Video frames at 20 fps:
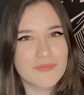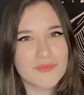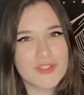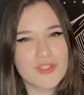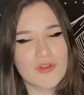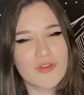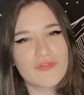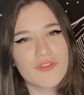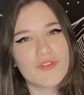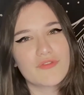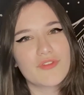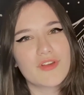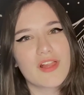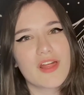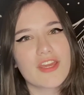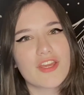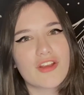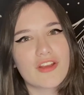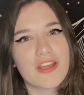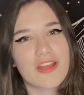So if you feel
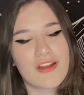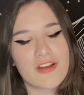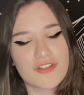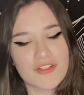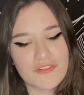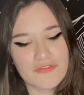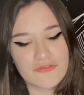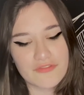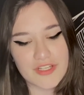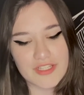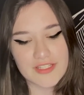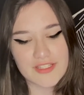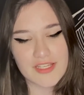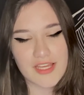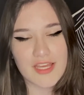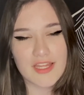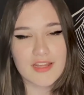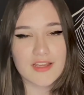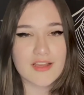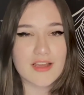like your character fits
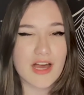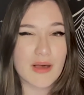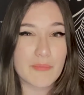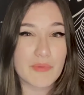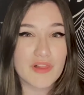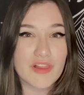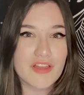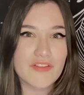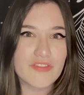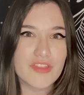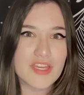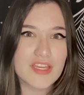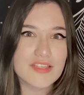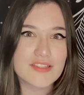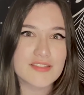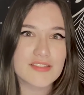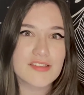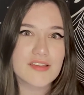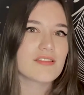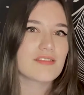in a couple of
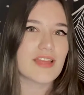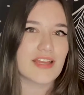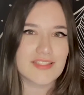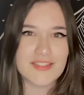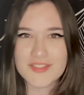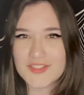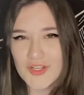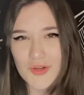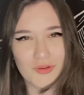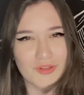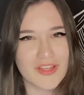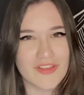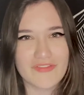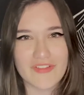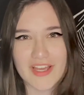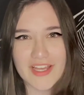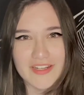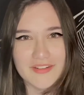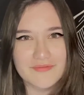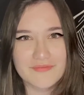these, that's totally
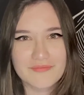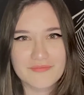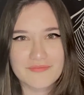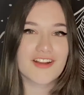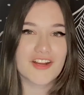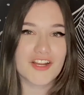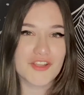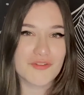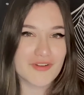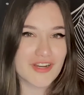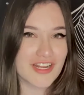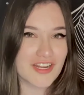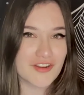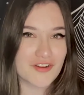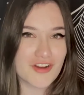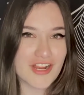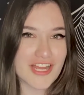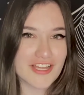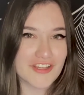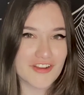fine. Are you ready to
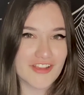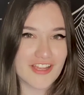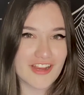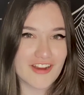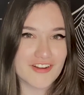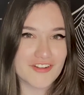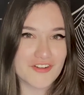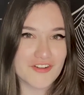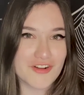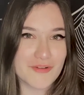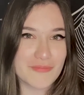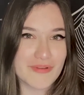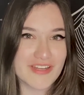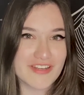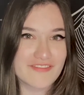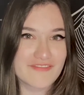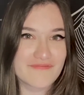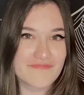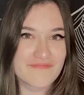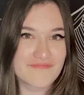crack your character open?